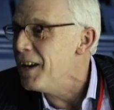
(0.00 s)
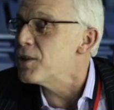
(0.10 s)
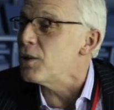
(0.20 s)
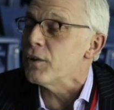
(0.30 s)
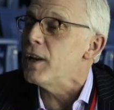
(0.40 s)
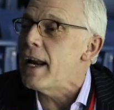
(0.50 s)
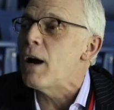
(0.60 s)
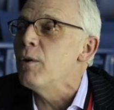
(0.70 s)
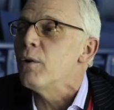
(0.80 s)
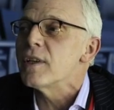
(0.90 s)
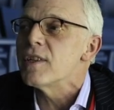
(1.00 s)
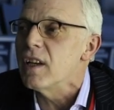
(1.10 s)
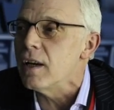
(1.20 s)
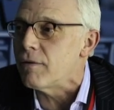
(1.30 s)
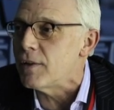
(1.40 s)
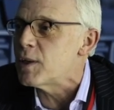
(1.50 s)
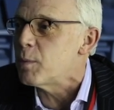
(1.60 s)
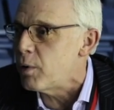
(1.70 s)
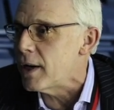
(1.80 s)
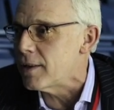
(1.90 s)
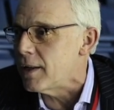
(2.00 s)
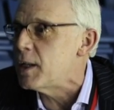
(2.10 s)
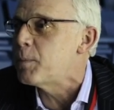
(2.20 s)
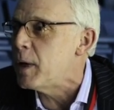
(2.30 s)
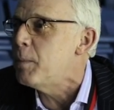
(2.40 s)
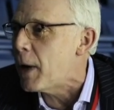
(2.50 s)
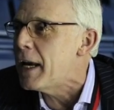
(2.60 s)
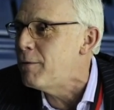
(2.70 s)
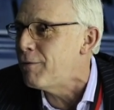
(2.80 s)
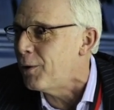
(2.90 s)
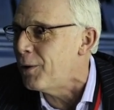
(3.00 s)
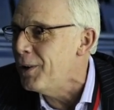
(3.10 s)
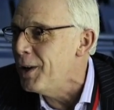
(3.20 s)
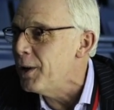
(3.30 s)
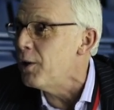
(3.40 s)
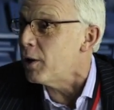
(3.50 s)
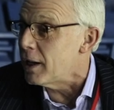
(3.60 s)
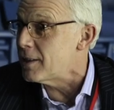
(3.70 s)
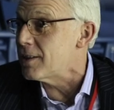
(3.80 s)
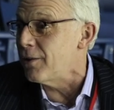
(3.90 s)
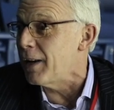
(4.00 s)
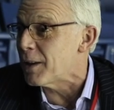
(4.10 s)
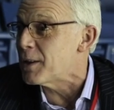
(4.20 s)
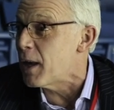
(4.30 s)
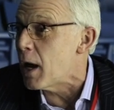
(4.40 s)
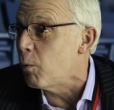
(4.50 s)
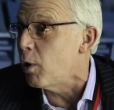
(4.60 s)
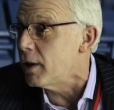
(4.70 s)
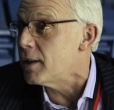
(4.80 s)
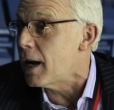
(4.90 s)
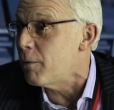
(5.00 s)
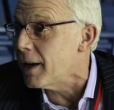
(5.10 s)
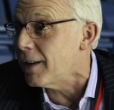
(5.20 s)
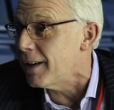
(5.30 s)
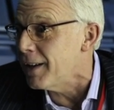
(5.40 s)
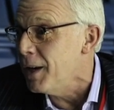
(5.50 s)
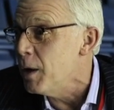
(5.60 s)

So they now know it's a gift, it's a present, it's being paid for, not necessarily out of their wallet directly,